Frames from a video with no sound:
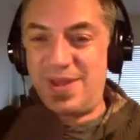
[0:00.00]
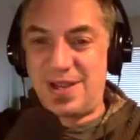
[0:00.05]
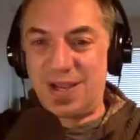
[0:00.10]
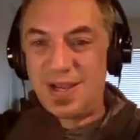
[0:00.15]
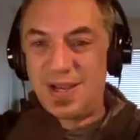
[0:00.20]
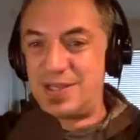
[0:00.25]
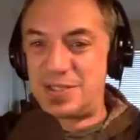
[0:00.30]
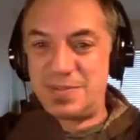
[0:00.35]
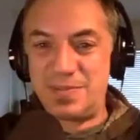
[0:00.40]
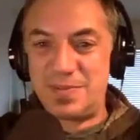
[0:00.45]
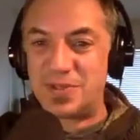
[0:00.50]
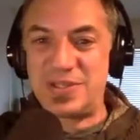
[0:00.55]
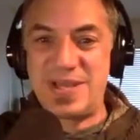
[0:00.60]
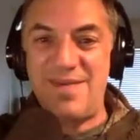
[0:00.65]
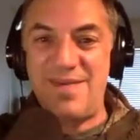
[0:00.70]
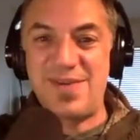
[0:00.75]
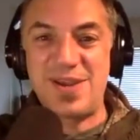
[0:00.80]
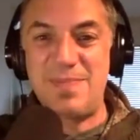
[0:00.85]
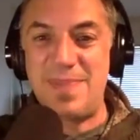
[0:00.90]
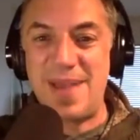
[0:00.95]
customer's
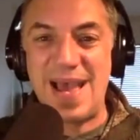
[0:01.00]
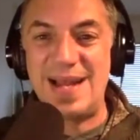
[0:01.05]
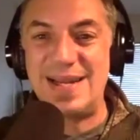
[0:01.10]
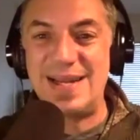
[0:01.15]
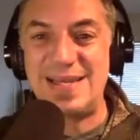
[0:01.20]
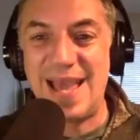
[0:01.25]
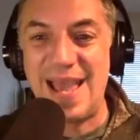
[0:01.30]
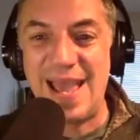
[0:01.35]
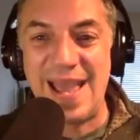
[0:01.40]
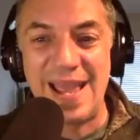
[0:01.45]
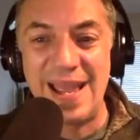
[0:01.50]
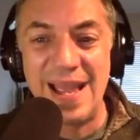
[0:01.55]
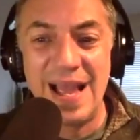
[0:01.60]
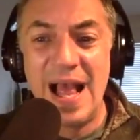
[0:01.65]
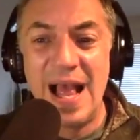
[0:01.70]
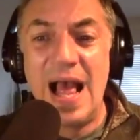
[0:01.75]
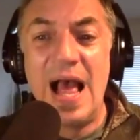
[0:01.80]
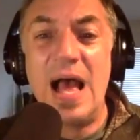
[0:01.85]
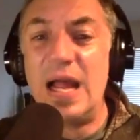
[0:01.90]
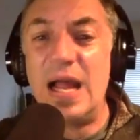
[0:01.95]
having a bad day.
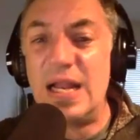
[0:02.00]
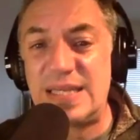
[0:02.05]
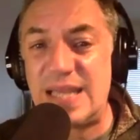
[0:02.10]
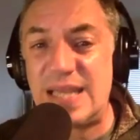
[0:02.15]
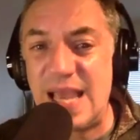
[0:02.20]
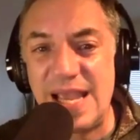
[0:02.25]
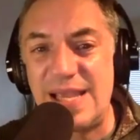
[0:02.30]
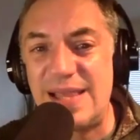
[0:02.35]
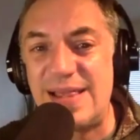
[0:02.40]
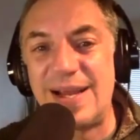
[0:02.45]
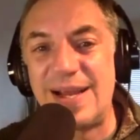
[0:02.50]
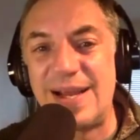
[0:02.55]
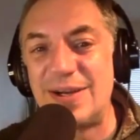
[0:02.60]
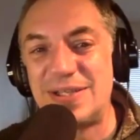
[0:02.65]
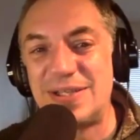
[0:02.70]
Take their